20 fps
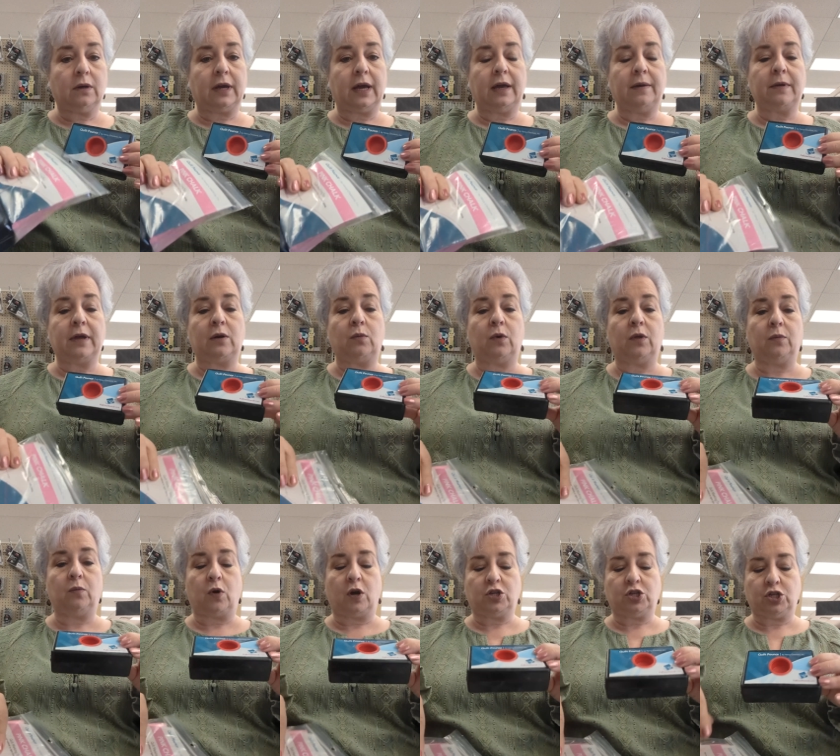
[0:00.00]
Okay, and
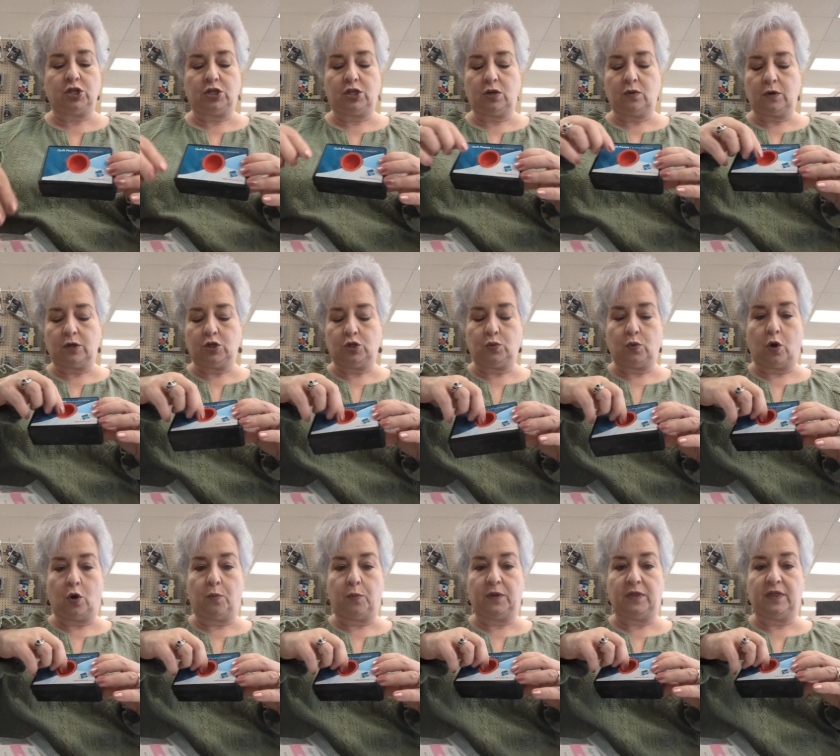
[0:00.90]
then what you do is you
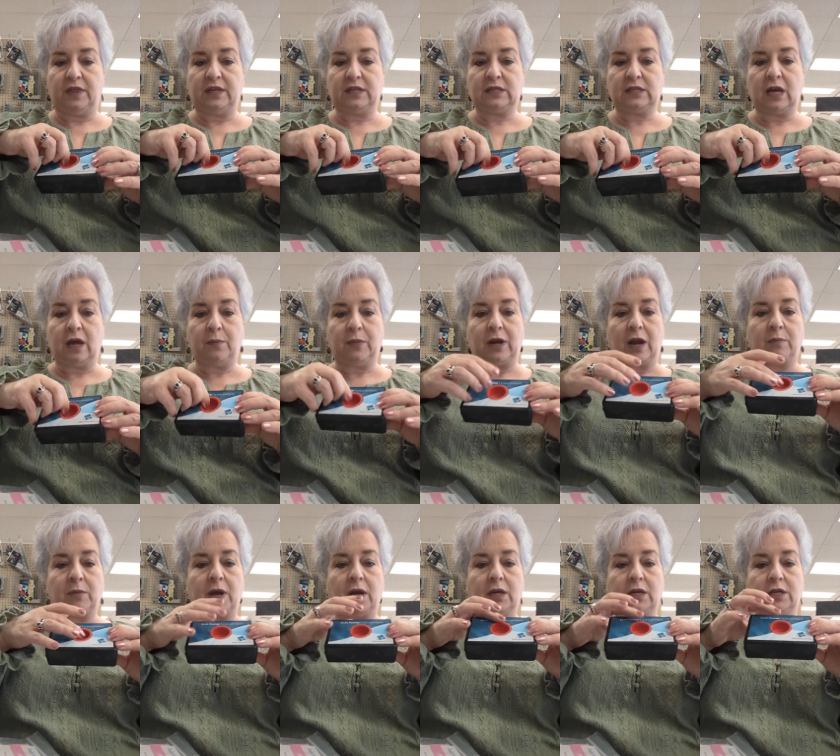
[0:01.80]
open this up, and
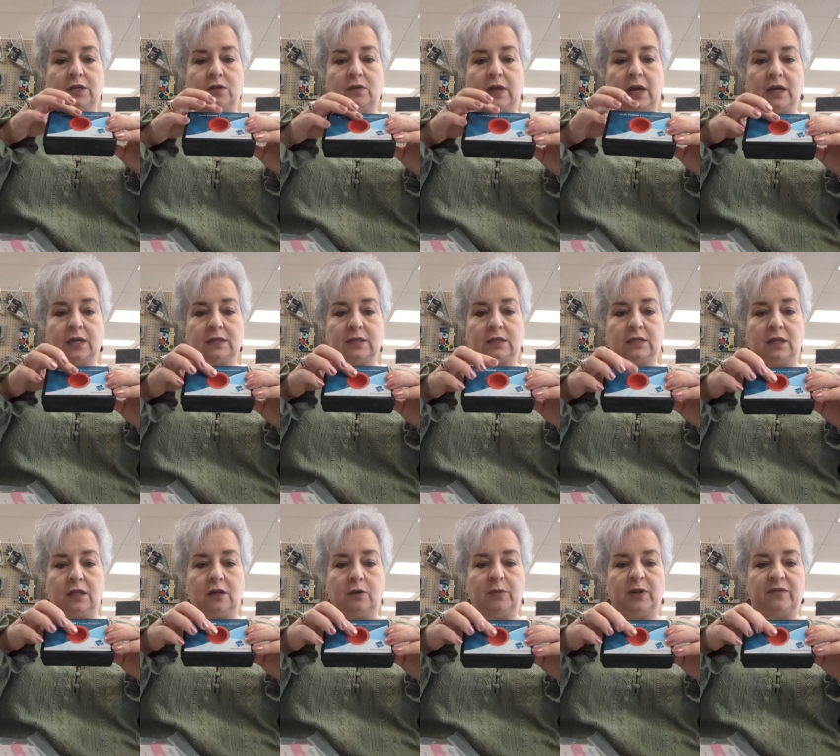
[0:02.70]
I'm not going to do that because that's
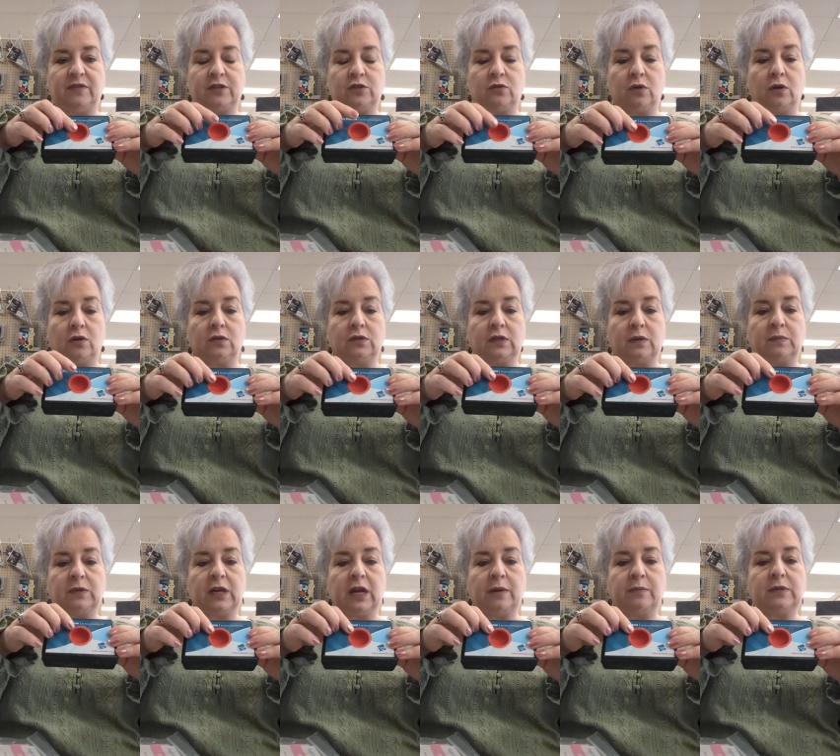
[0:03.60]
a little bit of a struggle
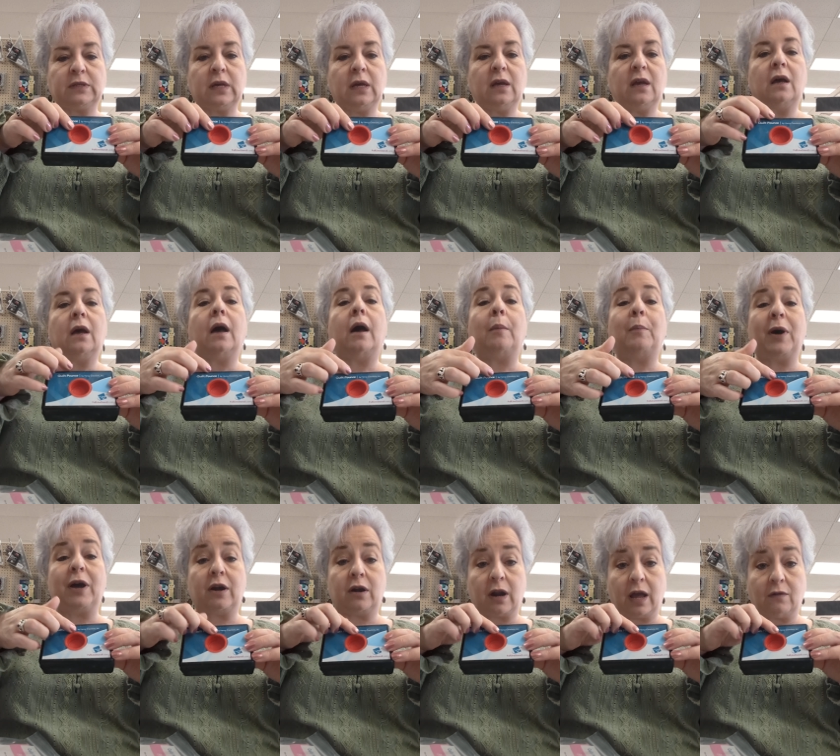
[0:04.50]
sometimes. A
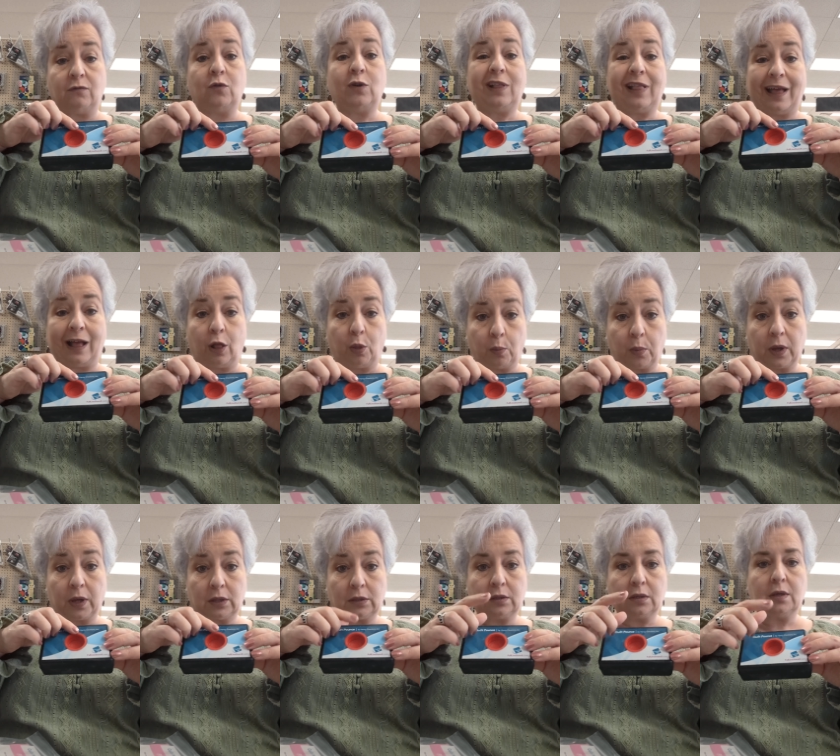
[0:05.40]
butter knife will help.
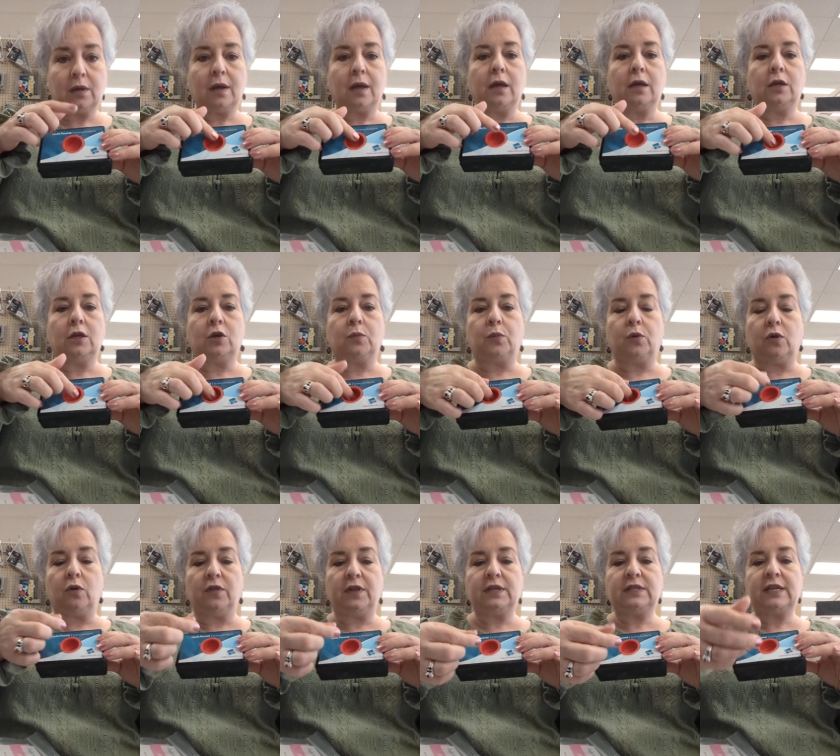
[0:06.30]
You
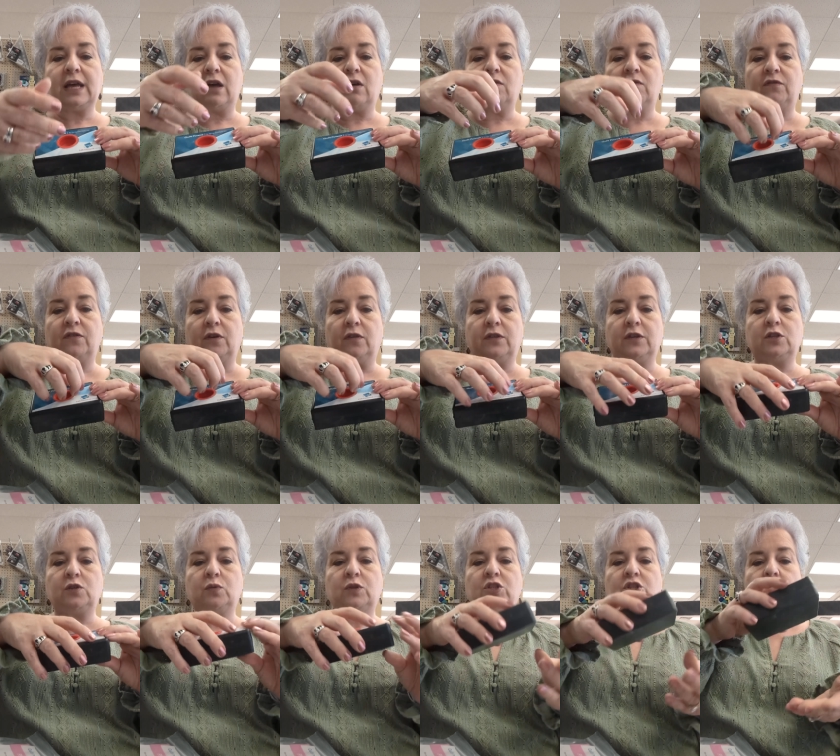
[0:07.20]
pull this out, fill
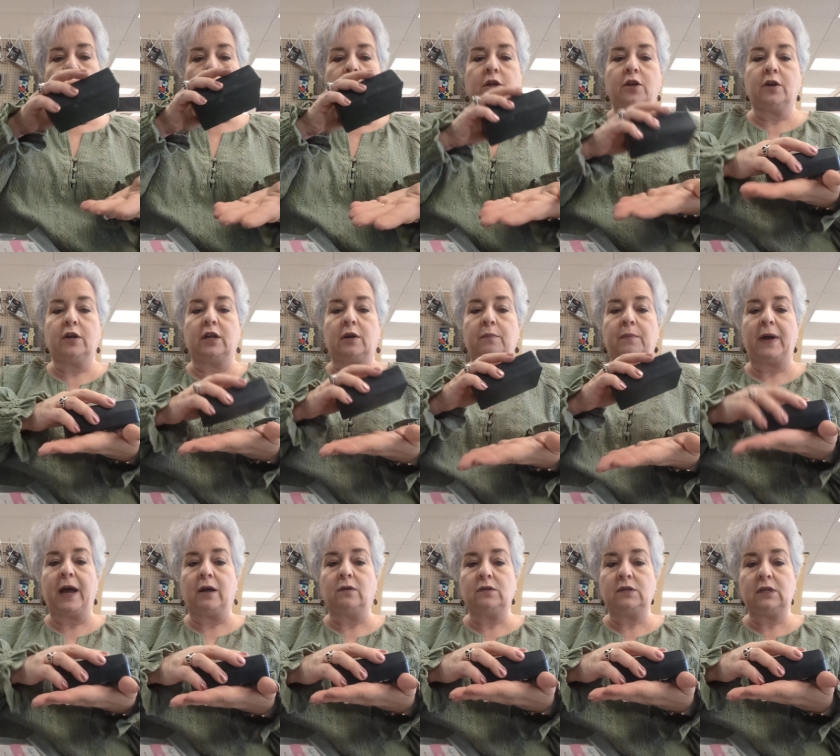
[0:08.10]
this with chalk. You're going
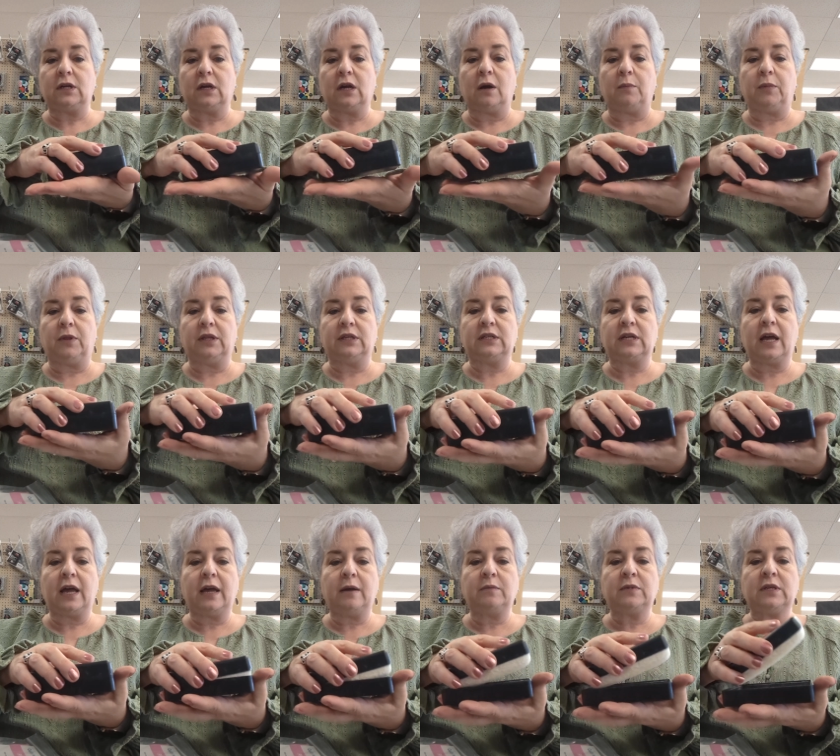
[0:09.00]
to pounce it a couple of
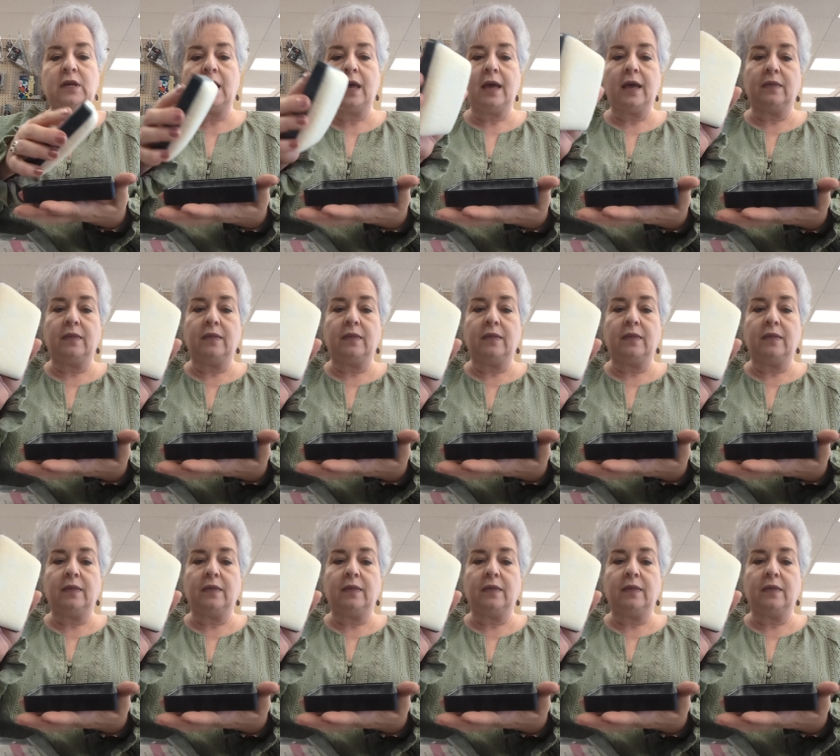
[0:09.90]
times.